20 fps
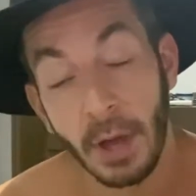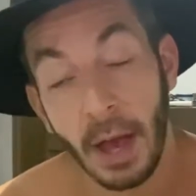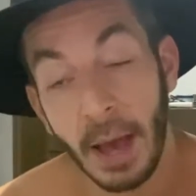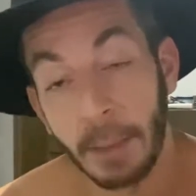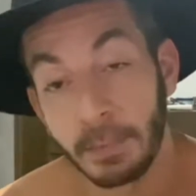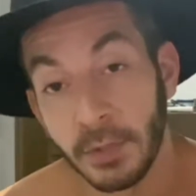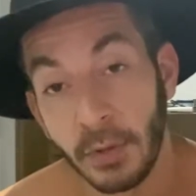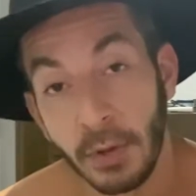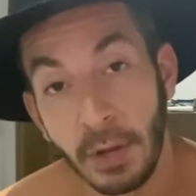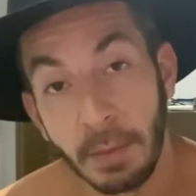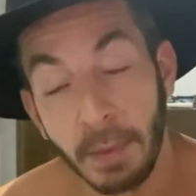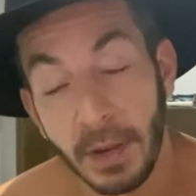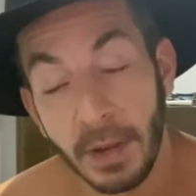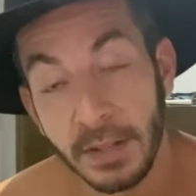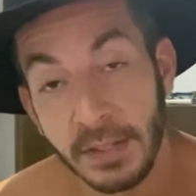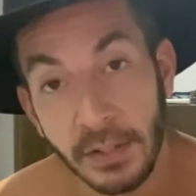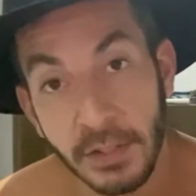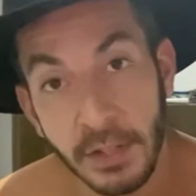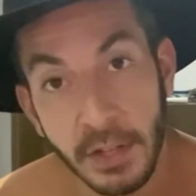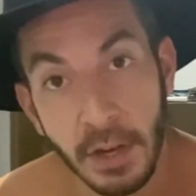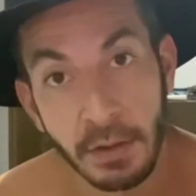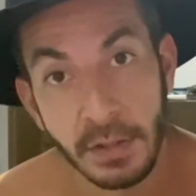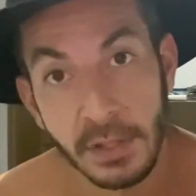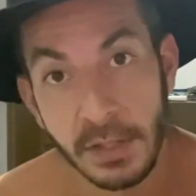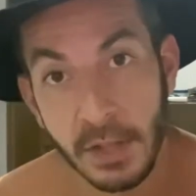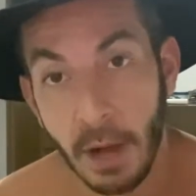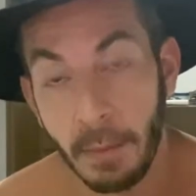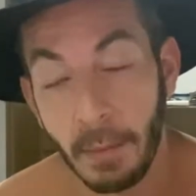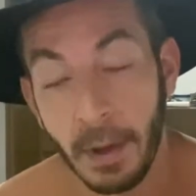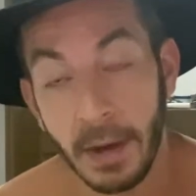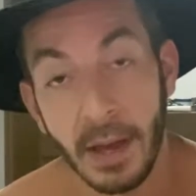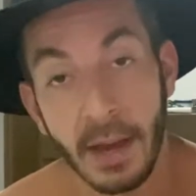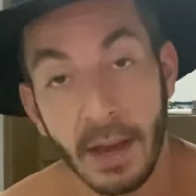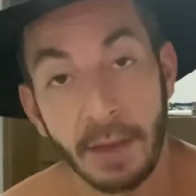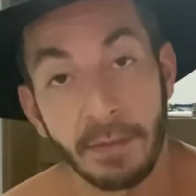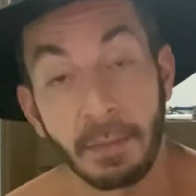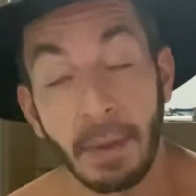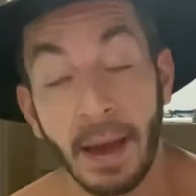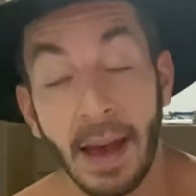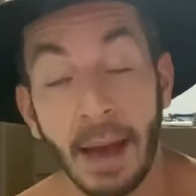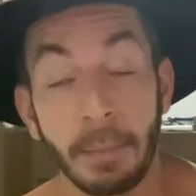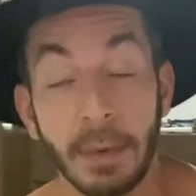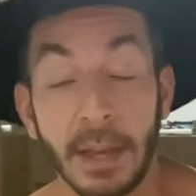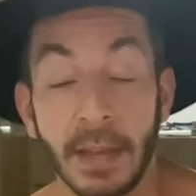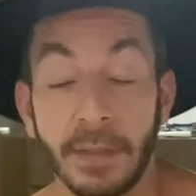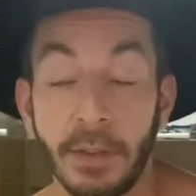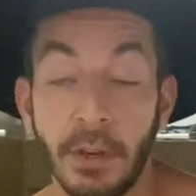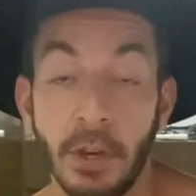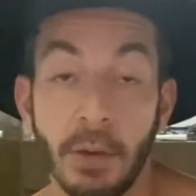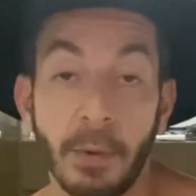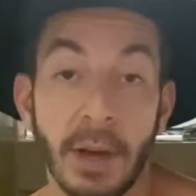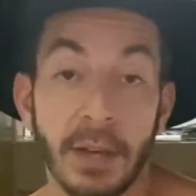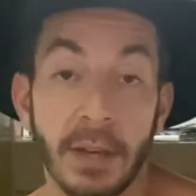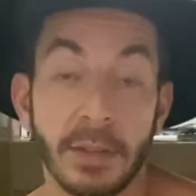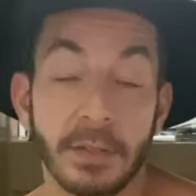absolutely buzzing to go and start my life in Miami in the US.